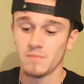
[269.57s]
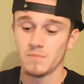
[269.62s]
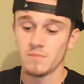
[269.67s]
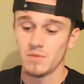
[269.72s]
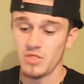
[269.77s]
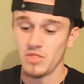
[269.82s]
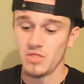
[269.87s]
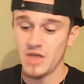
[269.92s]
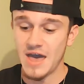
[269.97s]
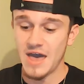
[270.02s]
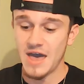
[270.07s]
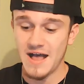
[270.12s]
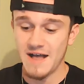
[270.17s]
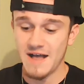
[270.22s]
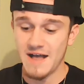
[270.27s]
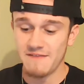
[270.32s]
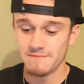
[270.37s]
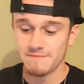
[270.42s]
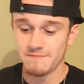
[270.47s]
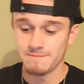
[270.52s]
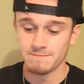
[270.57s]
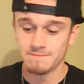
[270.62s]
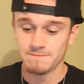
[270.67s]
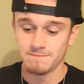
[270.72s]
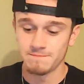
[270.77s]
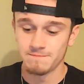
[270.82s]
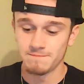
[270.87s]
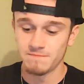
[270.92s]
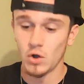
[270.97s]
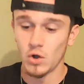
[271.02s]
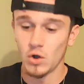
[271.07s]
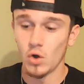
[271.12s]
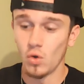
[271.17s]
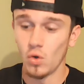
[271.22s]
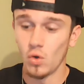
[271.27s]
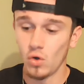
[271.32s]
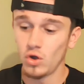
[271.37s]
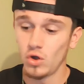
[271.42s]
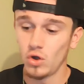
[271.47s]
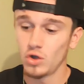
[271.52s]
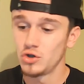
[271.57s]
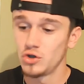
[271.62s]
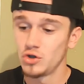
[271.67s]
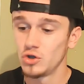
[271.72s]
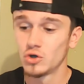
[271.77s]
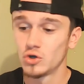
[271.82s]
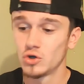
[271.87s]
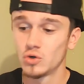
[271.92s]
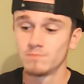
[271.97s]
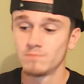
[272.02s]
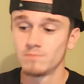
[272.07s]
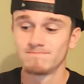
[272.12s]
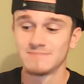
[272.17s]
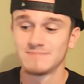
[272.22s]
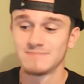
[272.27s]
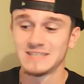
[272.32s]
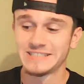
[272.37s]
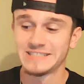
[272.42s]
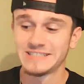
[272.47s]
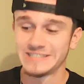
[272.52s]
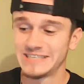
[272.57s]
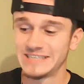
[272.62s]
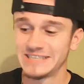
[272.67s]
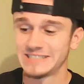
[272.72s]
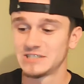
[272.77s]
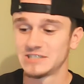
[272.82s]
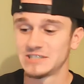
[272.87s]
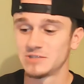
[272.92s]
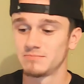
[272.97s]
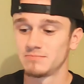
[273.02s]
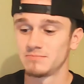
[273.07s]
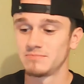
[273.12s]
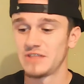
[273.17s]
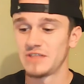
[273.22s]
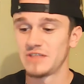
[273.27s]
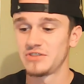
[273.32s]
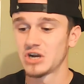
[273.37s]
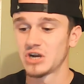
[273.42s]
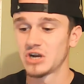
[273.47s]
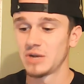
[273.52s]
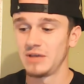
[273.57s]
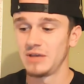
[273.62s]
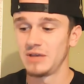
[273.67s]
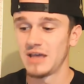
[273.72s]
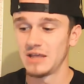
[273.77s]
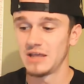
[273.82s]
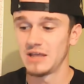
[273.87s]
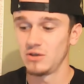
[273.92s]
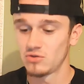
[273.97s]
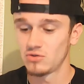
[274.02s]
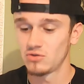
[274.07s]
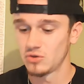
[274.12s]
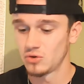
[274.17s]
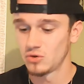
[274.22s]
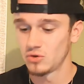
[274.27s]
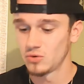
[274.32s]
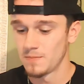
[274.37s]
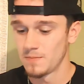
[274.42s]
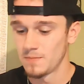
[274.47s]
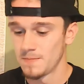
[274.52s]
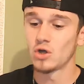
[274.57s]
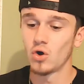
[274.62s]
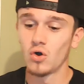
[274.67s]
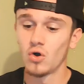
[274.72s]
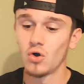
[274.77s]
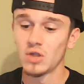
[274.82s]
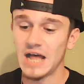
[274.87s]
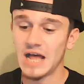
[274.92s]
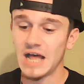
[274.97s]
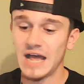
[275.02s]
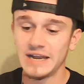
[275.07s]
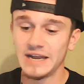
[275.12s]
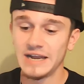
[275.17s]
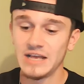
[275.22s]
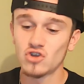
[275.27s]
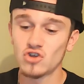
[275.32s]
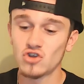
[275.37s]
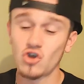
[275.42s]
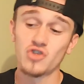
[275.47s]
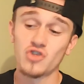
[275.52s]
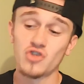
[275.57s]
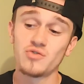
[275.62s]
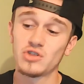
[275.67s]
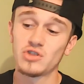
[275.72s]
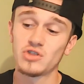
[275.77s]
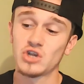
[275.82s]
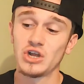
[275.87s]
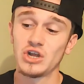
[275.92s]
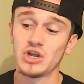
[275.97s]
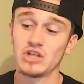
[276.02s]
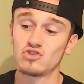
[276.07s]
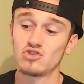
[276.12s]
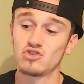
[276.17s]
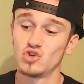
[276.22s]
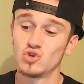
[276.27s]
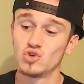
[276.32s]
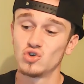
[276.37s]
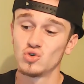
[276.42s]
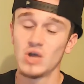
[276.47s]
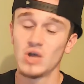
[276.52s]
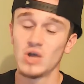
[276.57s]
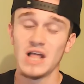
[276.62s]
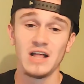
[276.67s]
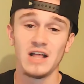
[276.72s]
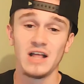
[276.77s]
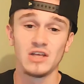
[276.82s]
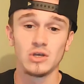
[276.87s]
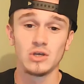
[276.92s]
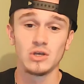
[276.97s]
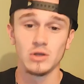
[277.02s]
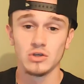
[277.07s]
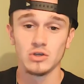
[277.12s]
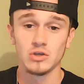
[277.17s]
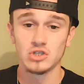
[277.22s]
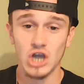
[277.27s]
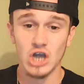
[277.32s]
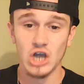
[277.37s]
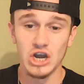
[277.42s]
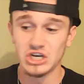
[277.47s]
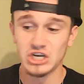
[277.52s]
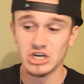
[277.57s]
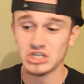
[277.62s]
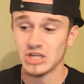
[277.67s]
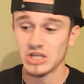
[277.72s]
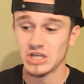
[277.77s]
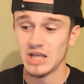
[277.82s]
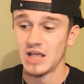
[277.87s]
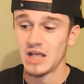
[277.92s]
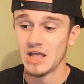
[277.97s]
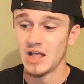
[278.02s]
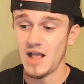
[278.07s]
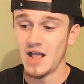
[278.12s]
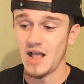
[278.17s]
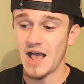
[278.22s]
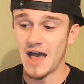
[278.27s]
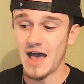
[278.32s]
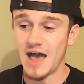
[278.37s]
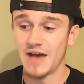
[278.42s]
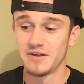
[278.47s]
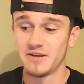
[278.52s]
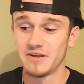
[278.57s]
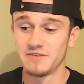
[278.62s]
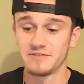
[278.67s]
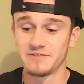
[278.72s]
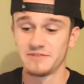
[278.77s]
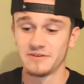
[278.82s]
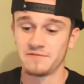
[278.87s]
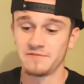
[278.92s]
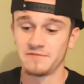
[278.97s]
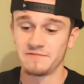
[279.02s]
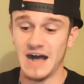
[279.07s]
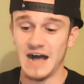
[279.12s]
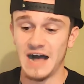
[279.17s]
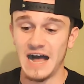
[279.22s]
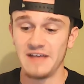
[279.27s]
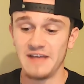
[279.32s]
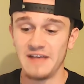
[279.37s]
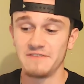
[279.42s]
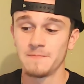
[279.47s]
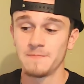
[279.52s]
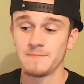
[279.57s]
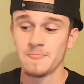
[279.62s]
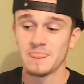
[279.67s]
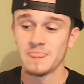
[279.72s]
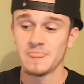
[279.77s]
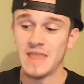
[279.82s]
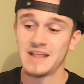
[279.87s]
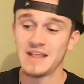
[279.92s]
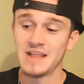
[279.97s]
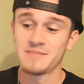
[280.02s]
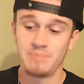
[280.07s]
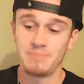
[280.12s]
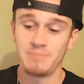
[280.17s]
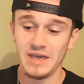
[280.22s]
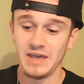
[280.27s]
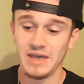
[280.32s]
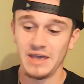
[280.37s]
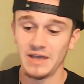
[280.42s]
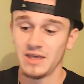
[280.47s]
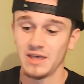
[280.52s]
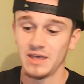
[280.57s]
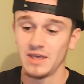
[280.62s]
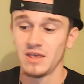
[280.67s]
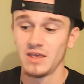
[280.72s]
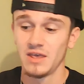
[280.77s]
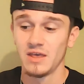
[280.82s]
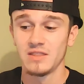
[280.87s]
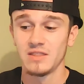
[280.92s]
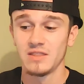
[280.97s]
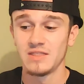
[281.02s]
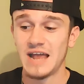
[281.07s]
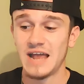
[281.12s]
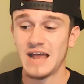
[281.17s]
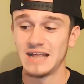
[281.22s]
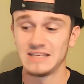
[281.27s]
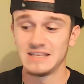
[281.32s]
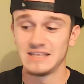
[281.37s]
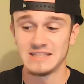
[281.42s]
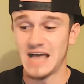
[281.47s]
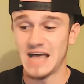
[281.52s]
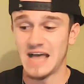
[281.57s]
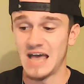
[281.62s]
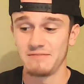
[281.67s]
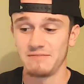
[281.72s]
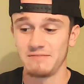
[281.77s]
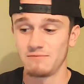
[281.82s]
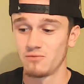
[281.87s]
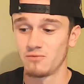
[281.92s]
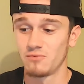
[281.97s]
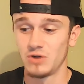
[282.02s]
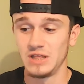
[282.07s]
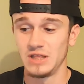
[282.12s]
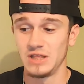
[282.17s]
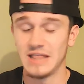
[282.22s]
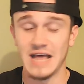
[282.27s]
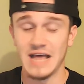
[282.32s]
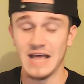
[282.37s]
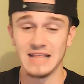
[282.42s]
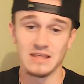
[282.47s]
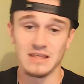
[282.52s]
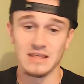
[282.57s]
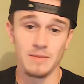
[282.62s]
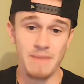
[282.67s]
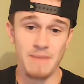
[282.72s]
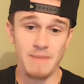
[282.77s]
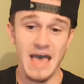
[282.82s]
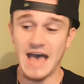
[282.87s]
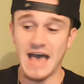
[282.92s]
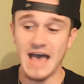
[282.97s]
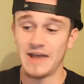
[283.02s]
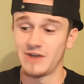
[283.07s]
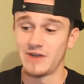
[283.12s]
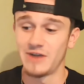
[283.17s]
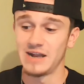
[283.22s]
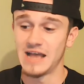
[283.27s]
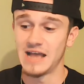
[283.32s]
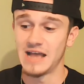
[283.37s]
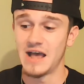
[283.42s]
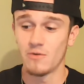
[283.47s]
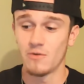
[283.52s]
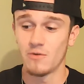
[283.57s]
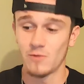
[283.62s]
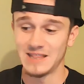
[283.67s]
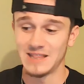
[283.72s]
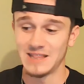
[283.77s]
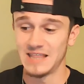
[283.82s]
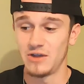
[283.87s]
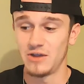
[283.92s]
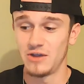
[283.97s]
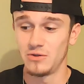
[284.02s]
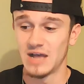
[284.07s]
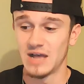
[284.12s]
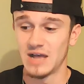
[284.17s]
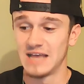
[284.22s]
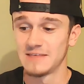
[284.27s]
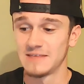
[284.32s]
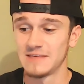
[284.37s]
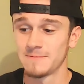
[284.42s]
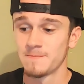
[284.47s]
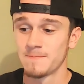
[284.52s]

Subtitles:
they have a whole new system that they're going to be getting used to. The line is only returning 2 starters out of 5. That is big. That is not really, that's bad right now, right there, you guys.